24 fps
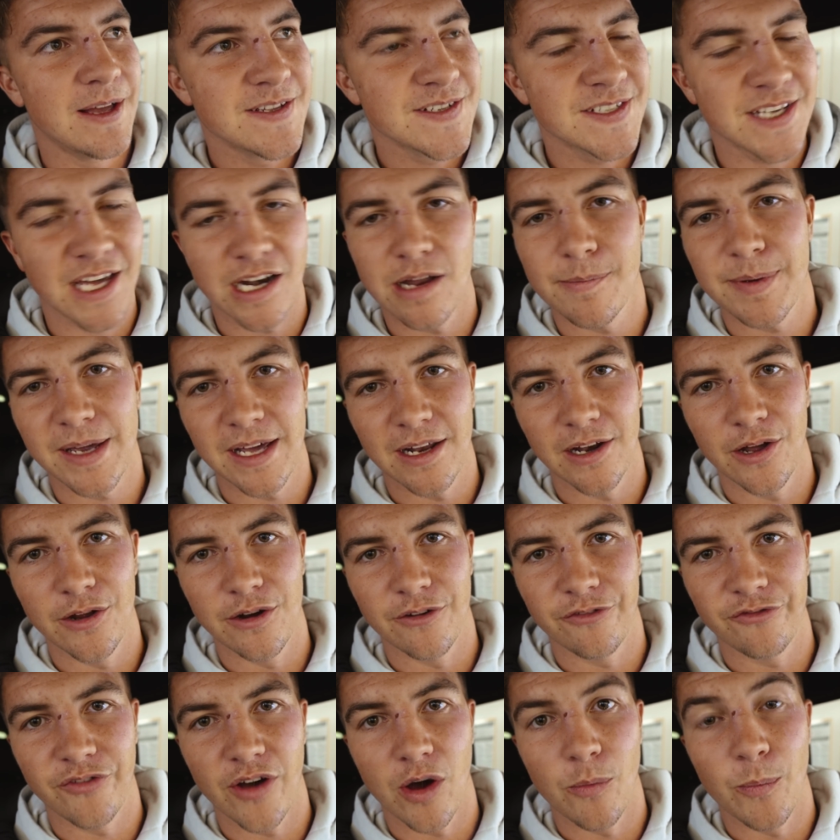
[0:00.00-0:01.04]
It's gonna be a load
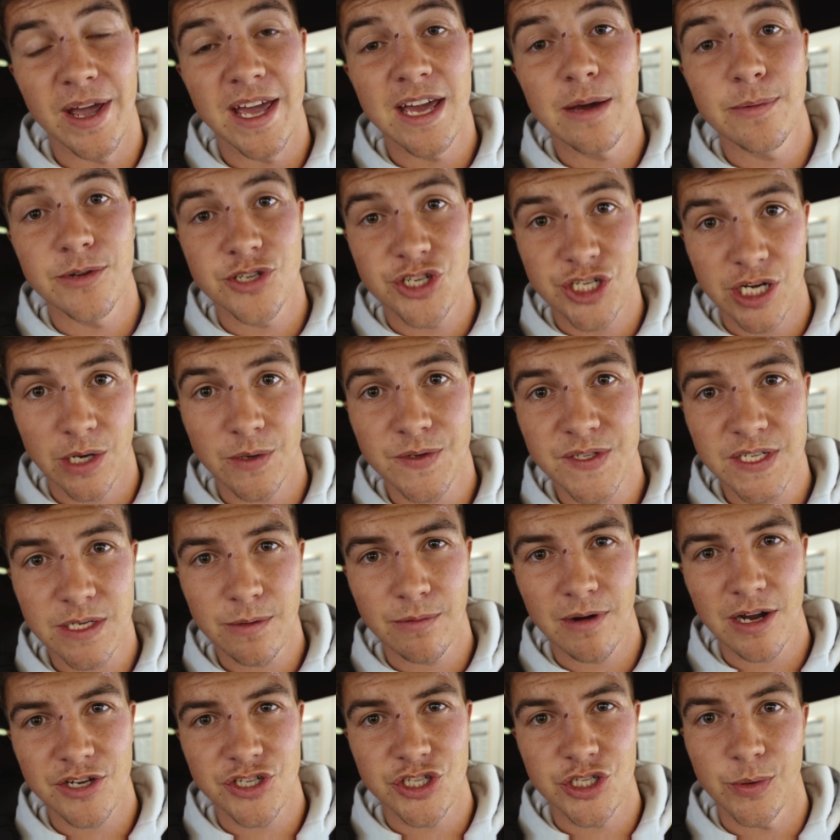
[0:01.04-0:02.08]
of fun. We're here with Chelsea.
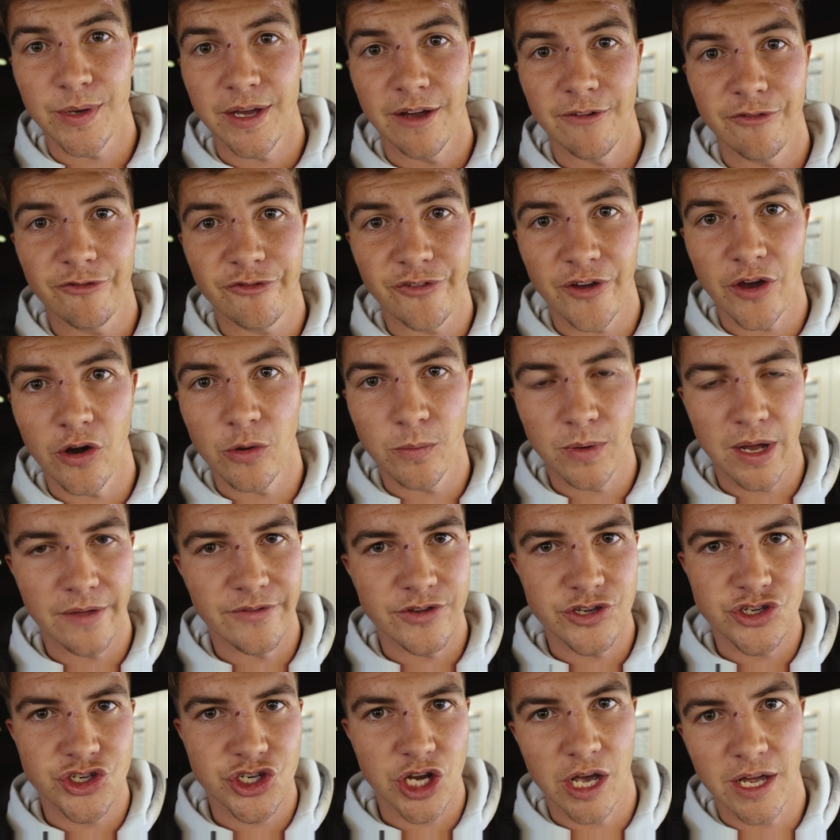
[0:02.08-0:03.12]
We're actually doing a film like
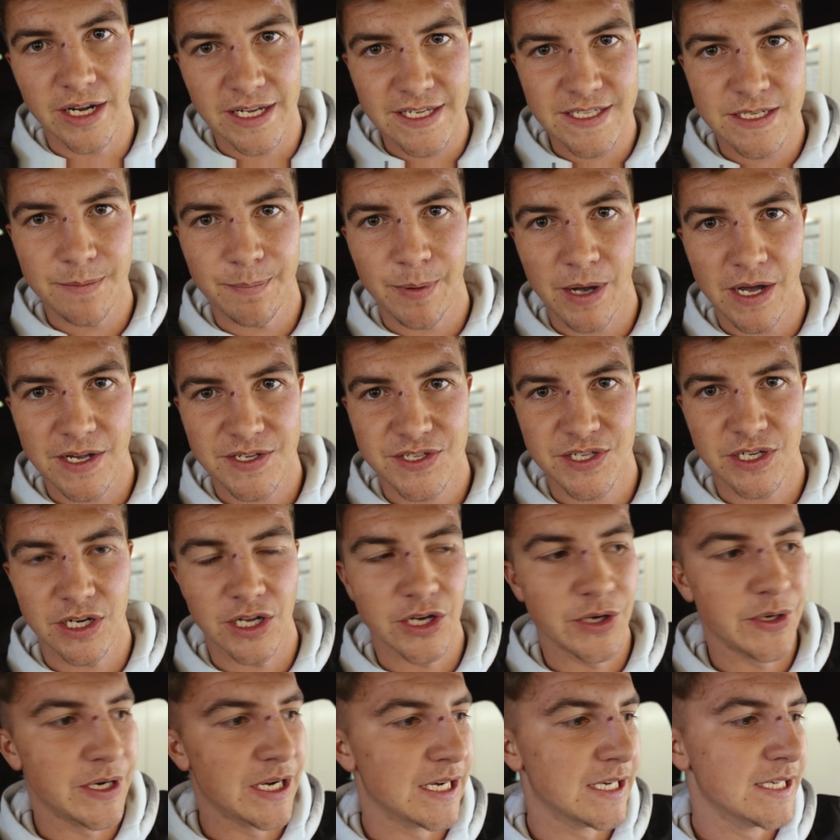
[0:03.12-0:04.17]
the journey to
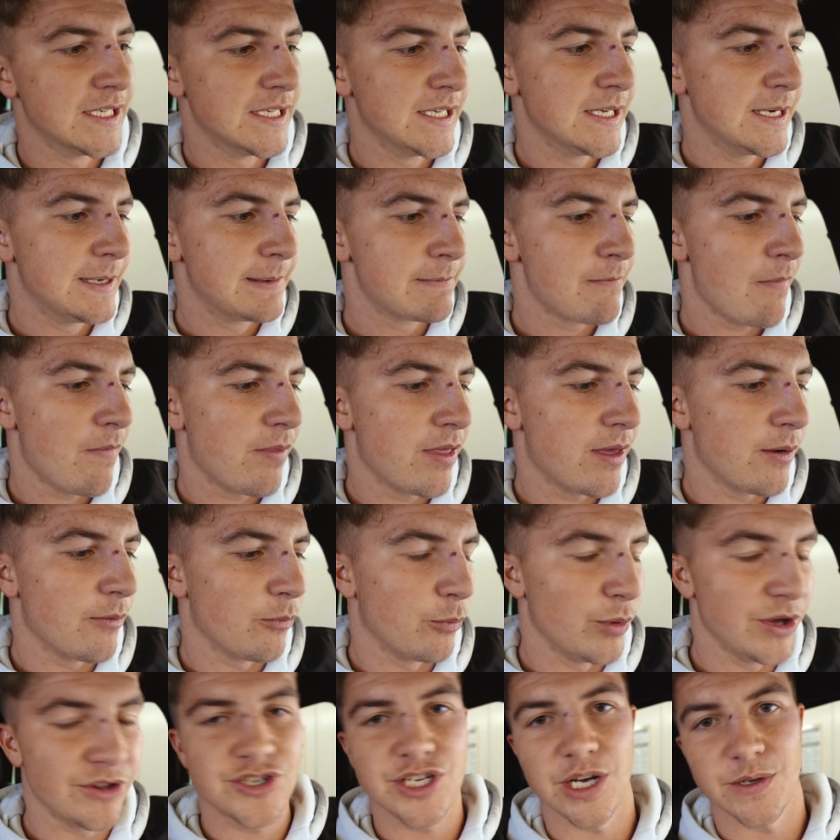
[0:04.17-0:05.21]
Barcelona
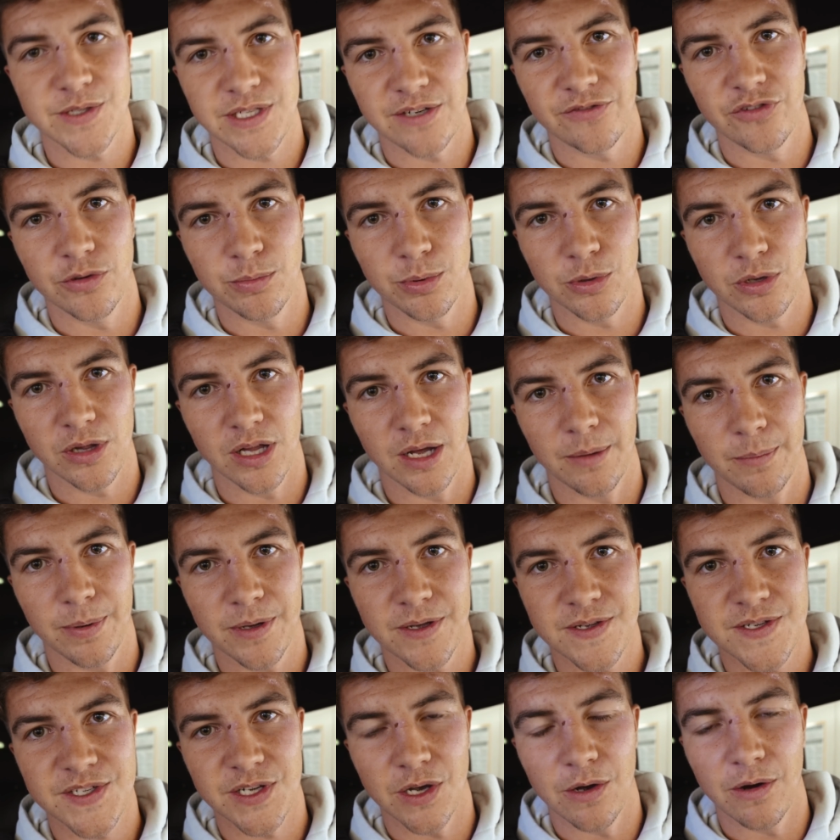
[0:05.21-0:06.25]
with Chelsea Football Club.
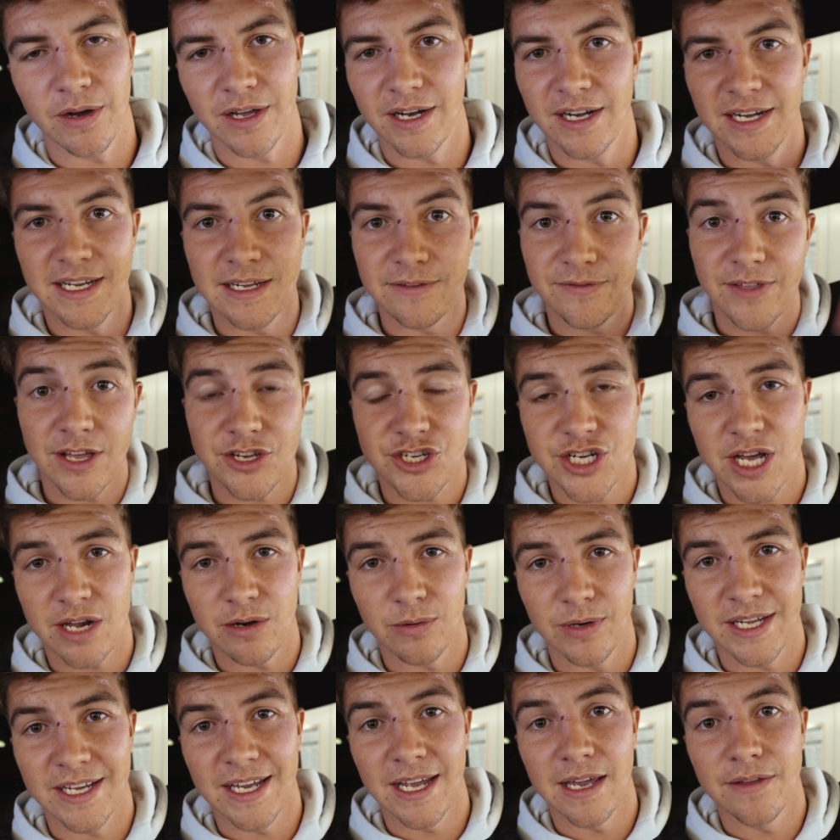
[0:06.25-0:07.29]
So I'm gonna leave their channel
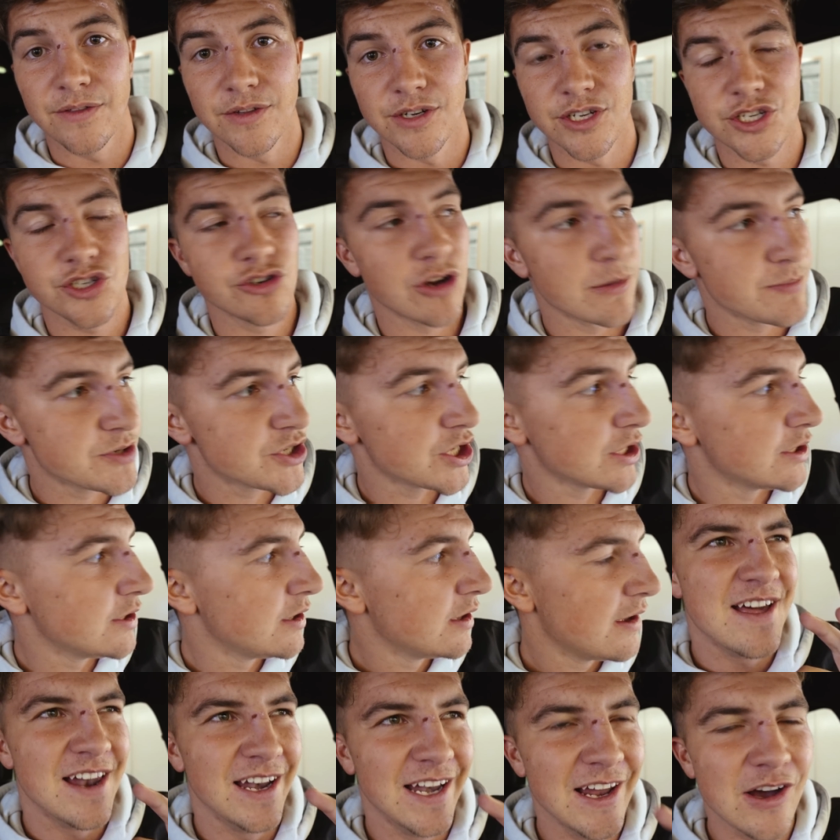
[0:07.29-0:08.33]
link in the description.
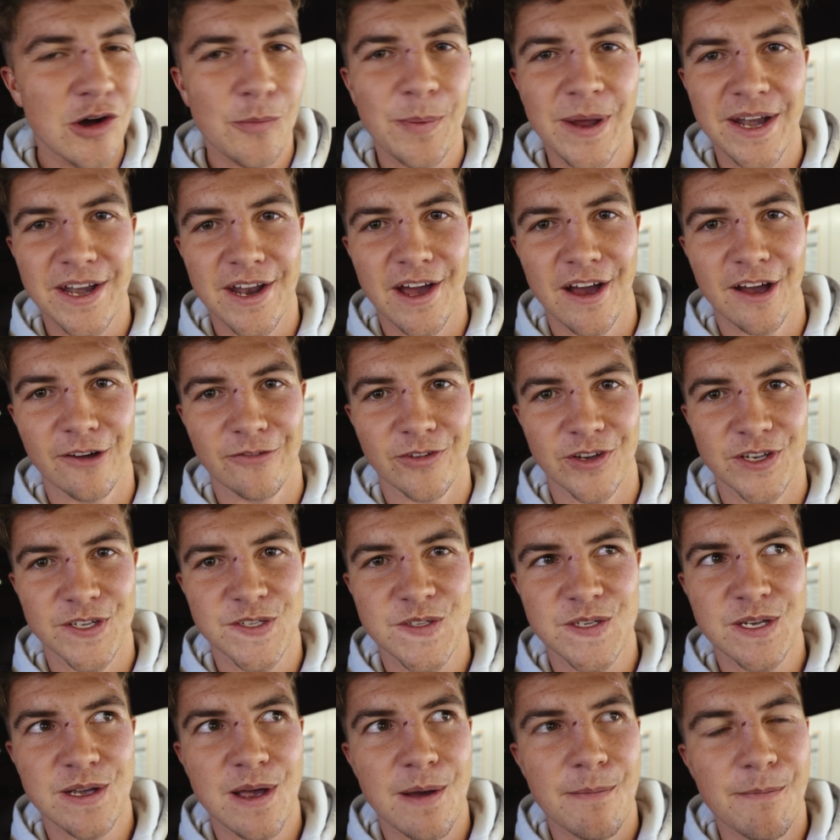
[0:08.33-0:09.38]
A little bit
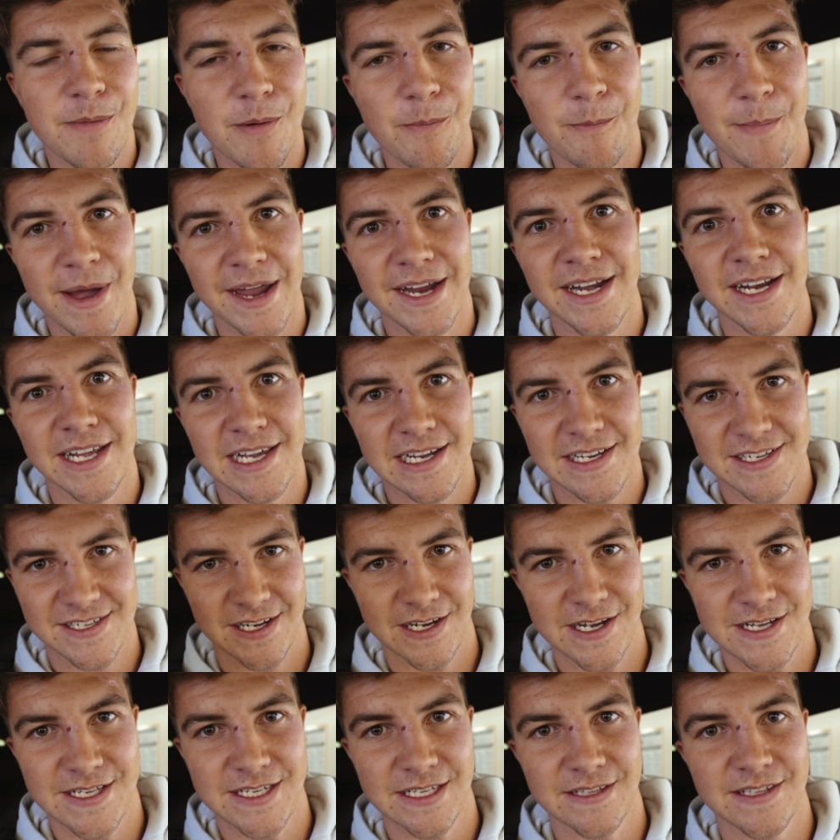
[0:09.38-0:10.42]
nervous, but mainly
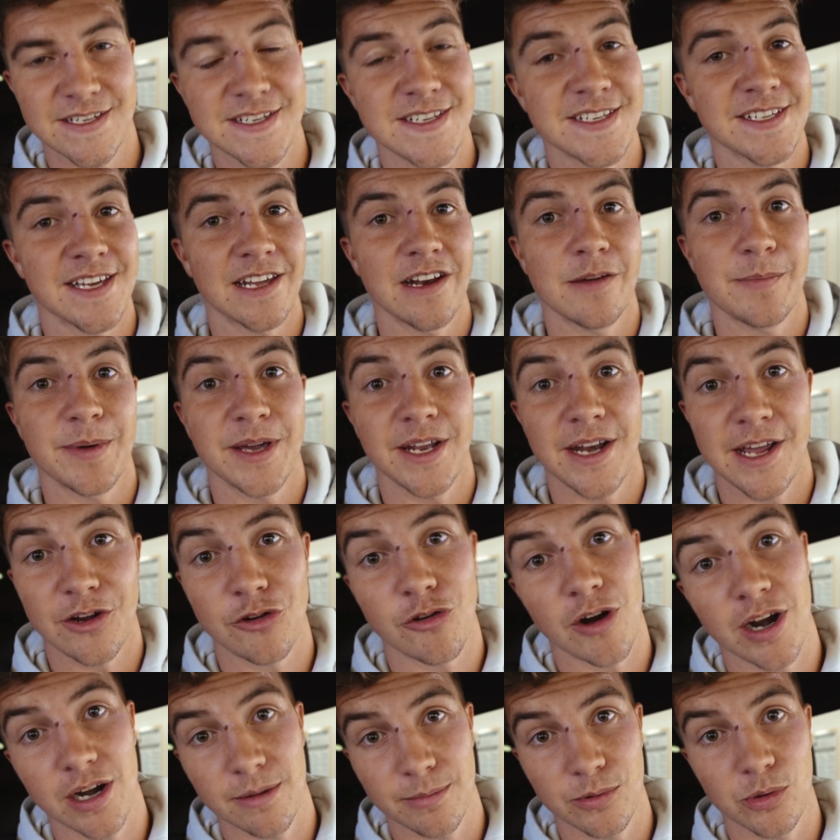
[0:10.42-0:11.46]
excited. This is gonna be an
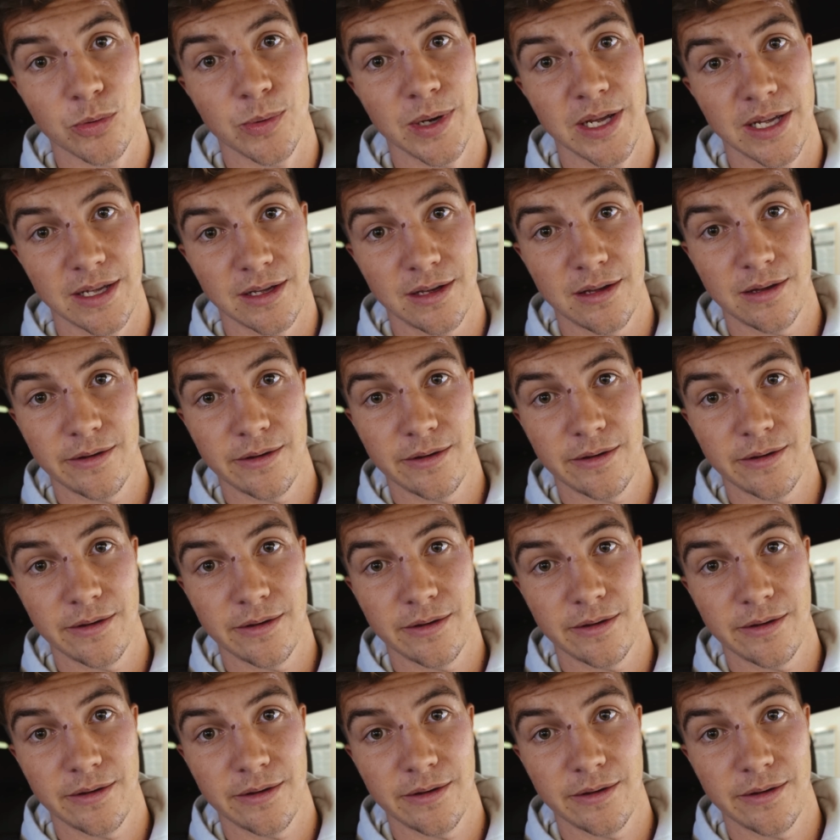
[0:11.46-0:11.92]
incredible week.